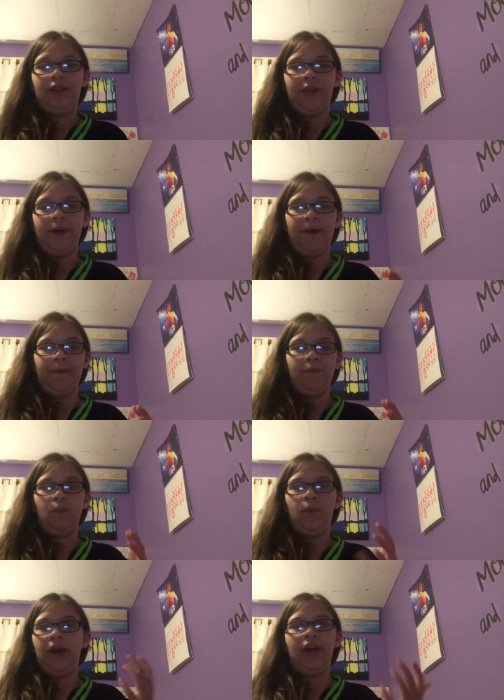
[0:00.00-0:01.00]
the
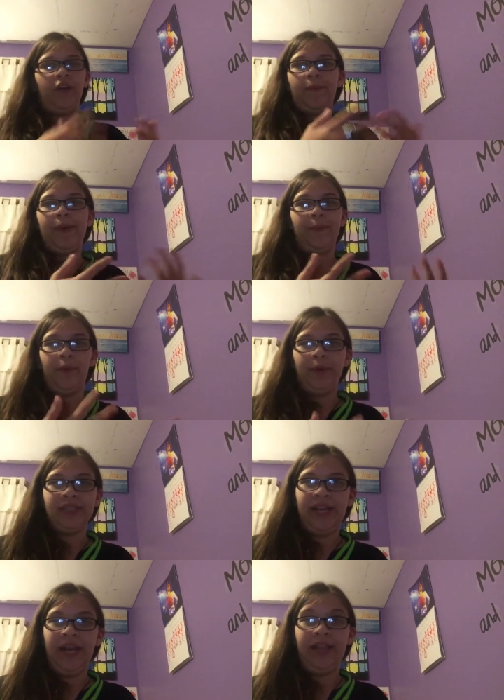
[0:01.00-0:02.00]
what other people were
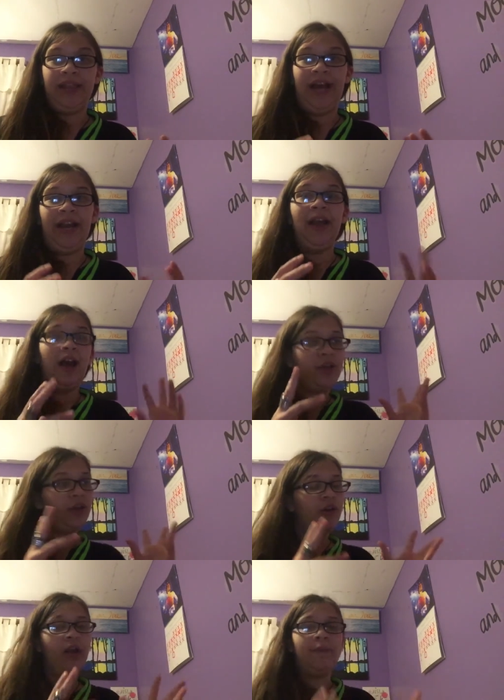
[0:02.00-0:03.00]
saying, that
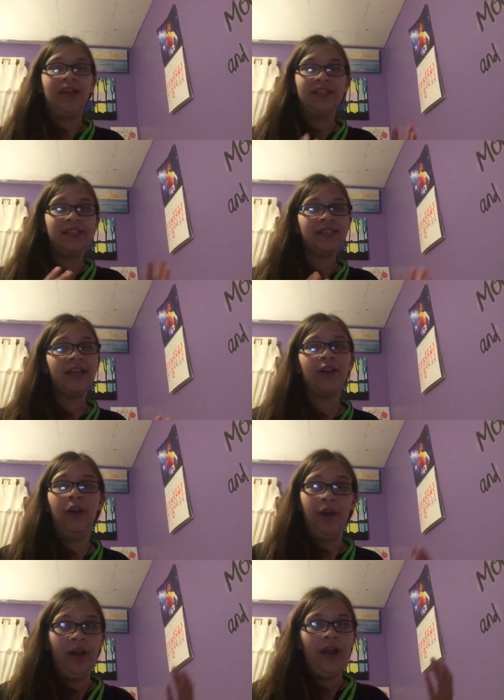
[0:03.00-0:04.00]
you're gonna be a
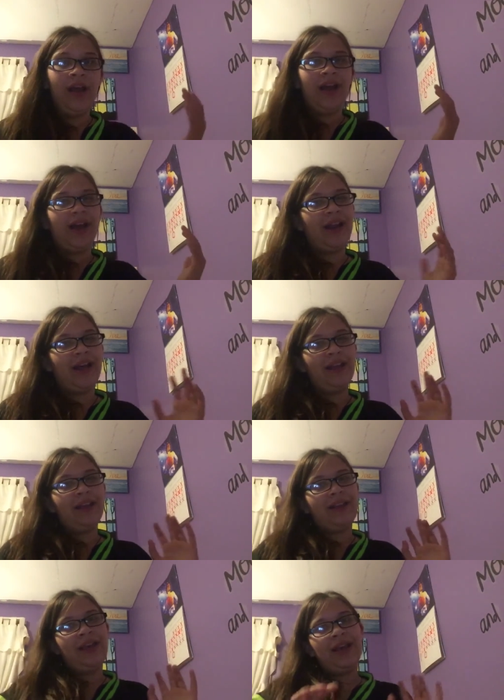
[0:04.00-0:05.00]
singer. And
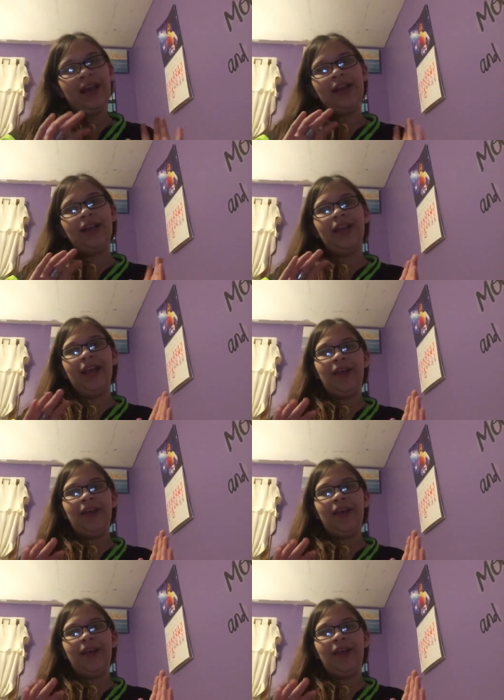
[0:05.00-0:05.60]
he kind of